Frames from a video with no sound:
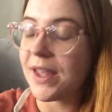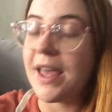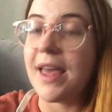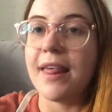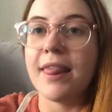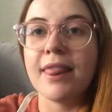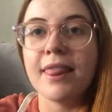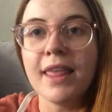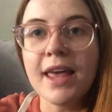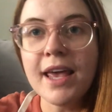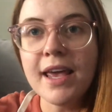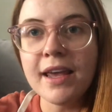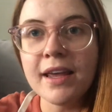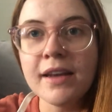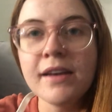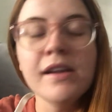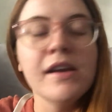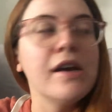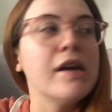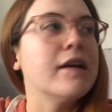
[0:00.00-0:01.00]
And
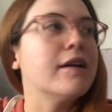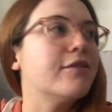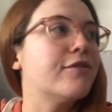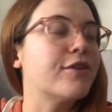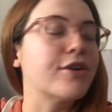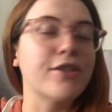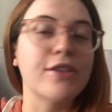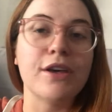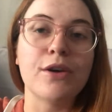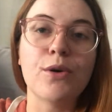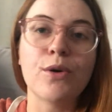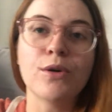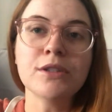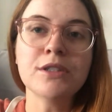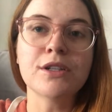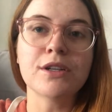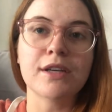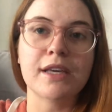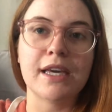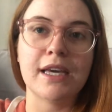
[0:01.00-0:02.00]
then for the
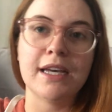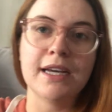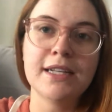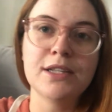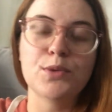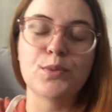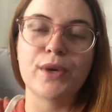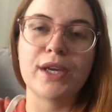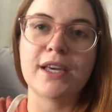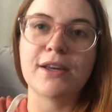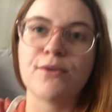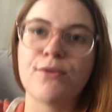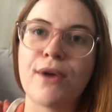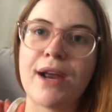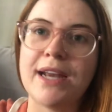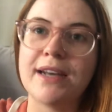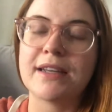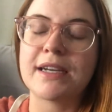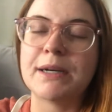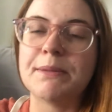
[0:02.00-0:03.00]
older kids, we can
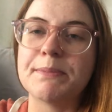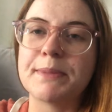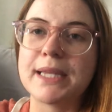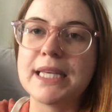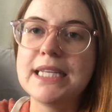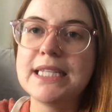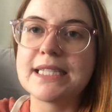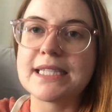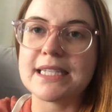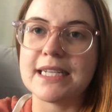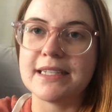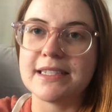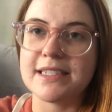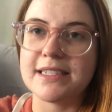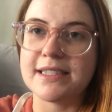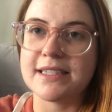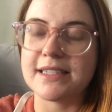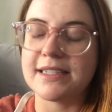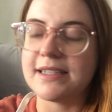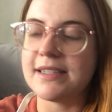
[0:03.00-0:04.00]
write complete
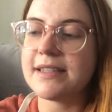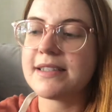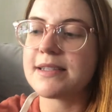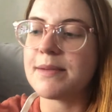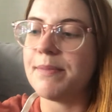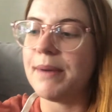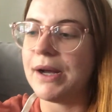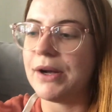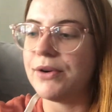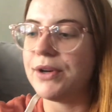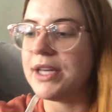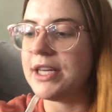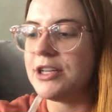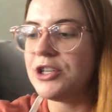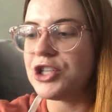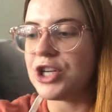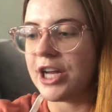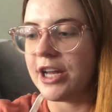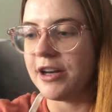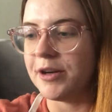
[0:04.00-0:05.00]
sentences about
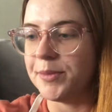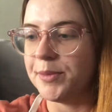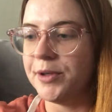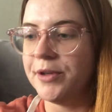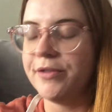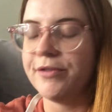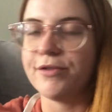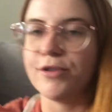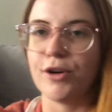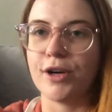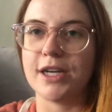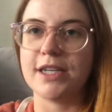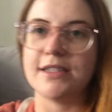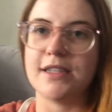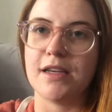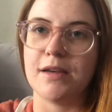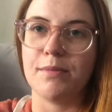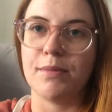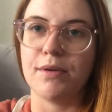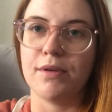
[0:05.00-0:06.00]
each animal. For
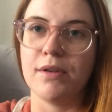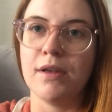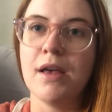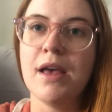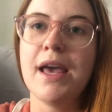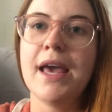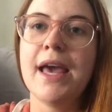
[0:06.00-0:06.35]
example,